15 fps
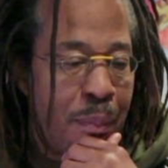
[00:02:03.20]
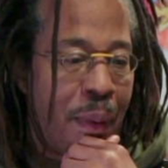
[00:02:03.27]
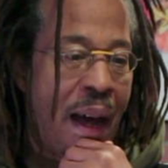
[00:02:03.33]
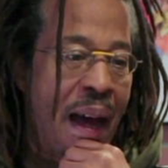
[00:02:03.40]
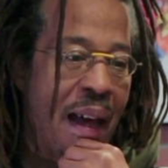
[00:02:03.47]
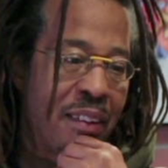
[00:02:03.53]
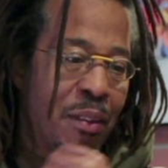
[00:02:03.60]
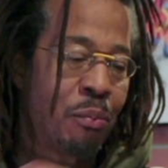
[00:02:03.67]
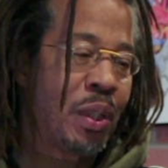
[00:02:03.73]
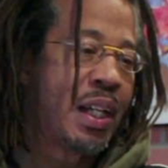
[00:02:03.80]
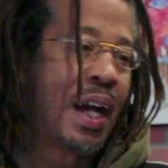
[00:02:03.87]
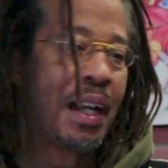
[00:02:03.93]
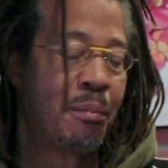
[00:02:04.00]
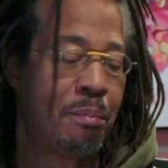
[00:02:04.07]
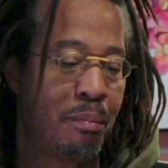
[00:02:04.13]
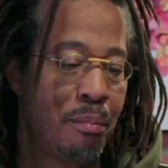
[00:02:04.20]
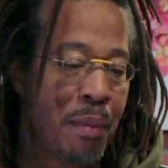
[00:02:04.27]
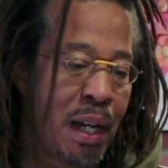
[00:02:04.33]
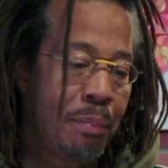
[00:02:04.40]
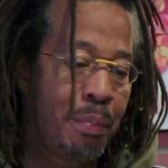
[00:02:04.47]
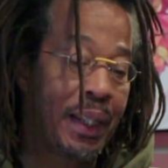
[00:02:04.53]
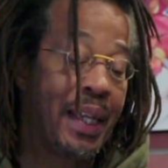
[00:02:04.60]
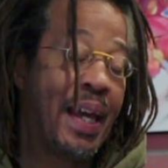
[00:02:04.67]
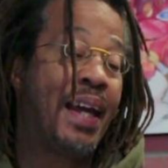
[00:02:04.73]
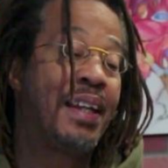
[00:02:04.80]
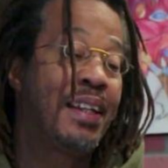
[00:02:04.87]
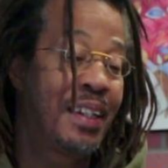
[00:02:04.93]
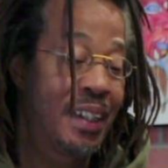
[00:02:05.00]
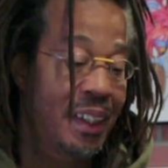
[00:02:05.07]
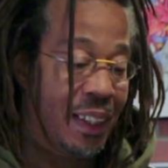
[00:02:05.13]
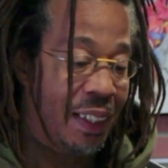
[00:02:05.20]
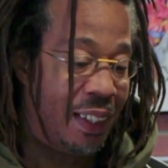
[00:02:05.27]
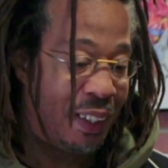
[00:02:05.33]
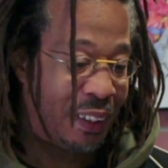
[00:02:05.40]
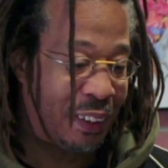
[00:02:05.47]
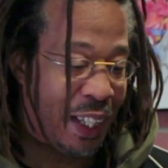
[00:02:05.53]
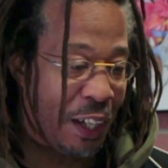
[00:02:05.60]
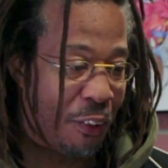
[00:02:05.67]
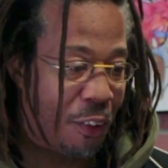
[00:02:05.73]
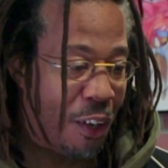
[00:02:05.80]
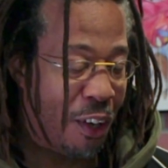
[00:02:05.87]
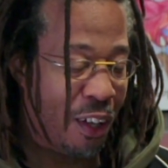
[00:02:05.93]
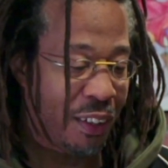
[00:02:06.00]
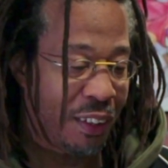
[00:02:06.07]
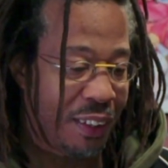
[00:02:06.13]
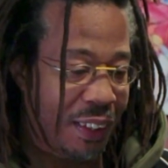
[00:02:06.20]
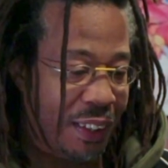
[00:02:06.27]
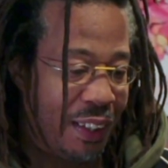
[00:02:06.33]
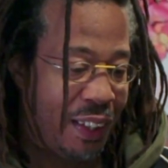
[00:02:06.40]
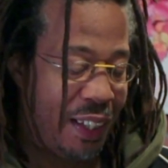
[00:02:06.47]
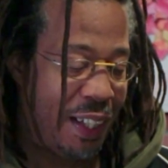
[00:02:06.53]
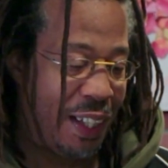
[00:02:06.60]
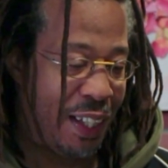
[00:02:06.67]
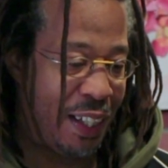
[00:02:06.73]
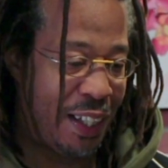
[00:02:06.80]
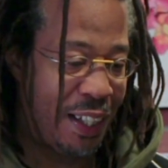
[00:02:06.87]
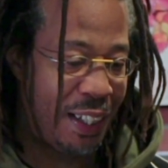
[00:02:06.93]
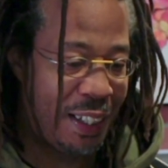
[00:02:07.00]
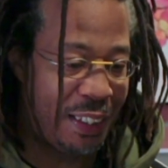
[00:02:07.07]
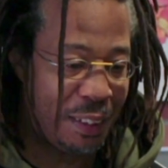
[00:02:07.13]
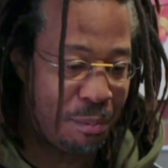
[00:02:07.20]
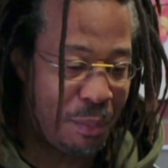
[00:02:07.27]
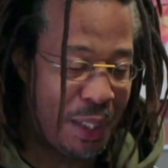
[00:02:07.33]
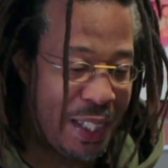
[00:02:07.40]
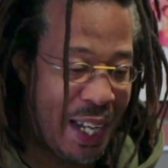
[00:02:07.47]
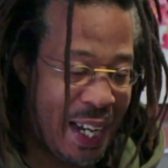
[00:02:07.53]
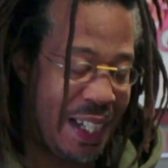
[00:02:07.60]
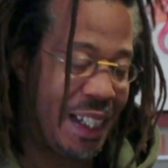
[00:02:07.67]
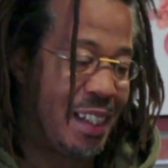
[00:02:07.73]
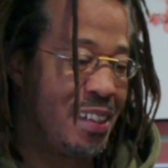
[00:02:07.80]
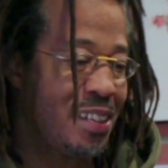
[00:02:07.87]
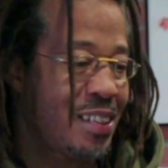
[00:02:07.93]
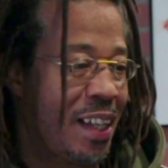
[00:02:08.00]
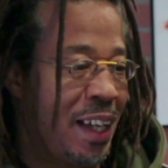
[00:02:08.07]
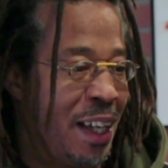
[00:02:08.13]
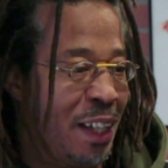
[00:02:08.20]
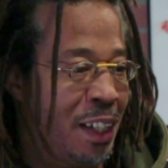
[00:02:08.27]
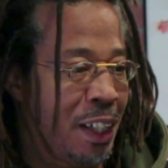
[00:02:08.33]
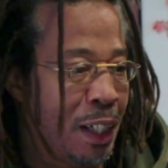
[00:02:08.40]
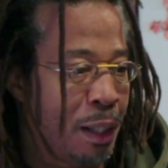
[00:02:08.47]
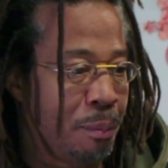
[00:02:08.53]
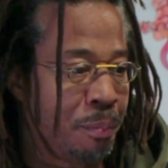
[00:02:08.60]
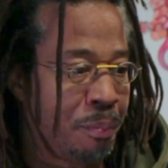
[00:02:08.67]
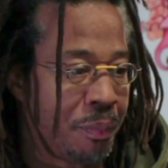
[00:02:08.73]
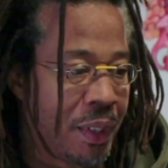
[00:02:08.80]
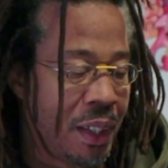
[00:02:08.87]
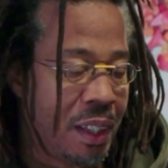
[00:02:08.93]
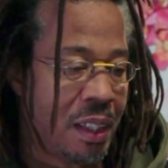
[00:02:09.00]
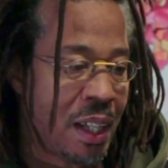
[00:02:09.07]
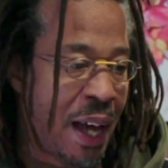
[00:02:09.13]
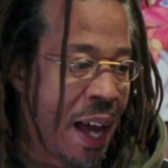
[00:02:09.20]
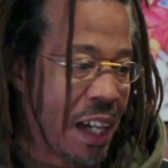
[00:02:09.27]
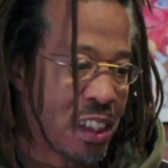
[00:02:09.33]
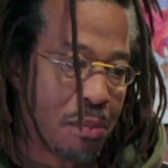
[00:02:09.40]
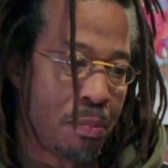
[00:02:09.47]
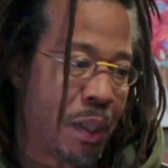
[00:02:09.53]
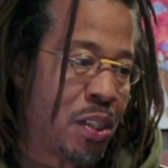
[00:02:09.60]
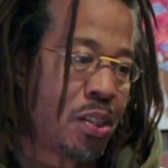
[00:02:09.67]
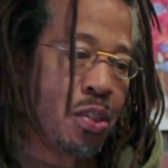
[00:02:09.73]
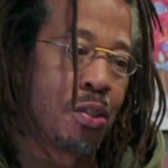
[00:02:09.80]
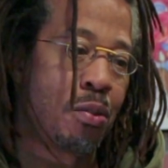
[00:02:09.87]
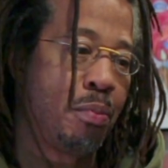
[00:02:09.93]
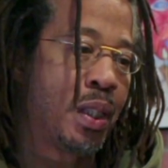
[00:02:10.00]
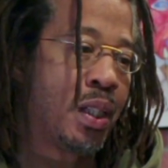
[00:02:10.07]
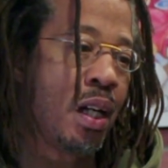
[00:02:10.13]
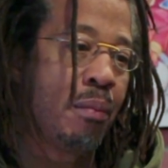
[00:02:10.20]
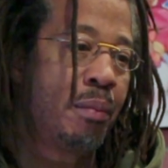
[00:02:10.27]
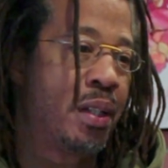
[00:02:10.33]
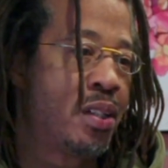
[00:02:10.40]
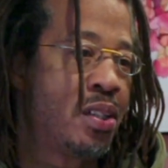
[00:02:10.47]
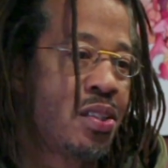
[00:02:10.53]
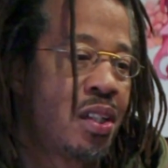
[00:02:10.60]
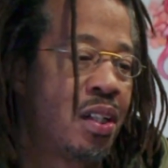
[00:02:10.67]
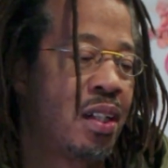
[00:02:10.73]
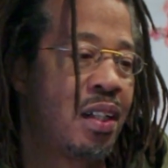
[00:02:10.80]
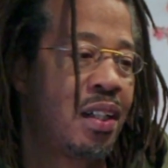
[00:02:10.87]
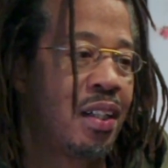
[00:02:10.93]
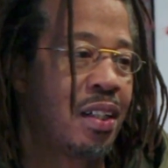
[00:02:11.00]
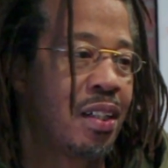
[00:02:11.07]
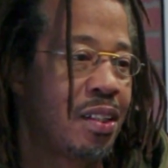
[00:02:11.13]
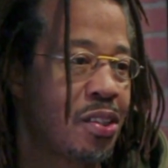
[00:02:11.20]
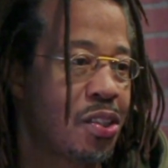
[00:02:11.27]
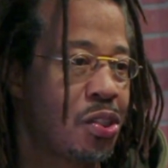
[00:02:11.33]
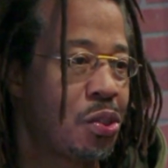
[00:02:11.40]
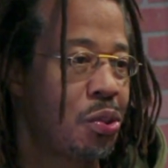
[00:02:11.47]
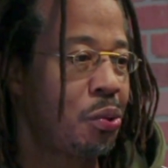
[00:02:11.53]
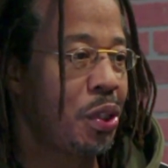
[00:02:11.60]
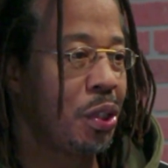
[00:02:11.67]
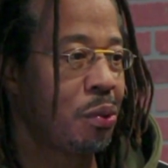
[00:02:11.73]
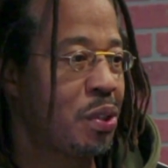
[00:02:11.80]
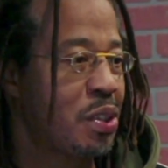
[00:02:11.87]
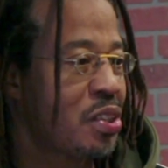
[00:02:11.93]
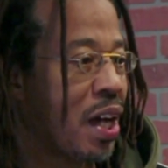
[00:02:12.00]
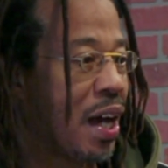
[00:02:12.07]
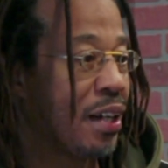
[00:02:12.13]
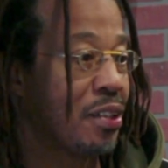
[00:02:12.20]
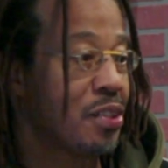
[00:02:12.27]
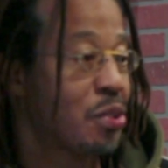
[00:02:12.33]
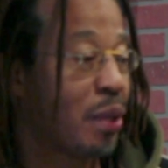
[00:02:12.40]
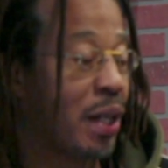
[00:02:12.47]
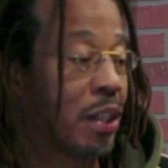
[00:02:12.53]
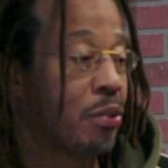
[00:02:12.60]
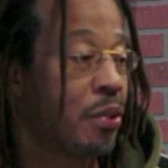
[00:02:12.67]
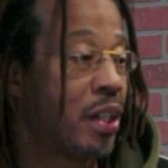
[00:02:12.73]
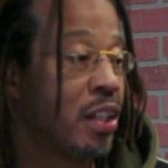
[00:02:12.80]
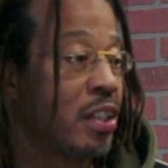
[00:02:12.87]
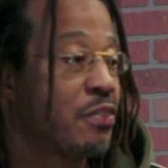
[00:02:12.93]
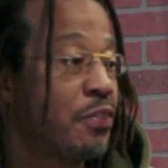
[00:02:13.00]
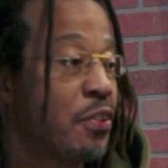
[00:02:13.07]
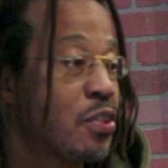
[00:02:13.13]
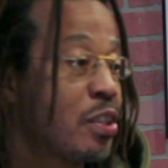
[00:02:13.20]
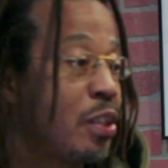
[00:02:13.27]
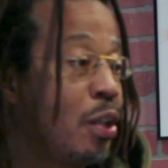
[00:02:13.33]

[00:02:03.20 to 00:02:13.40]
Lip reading: path, and we kind of met up again later on in the mid '80s. And he asked me to become his studio designer. So I created his first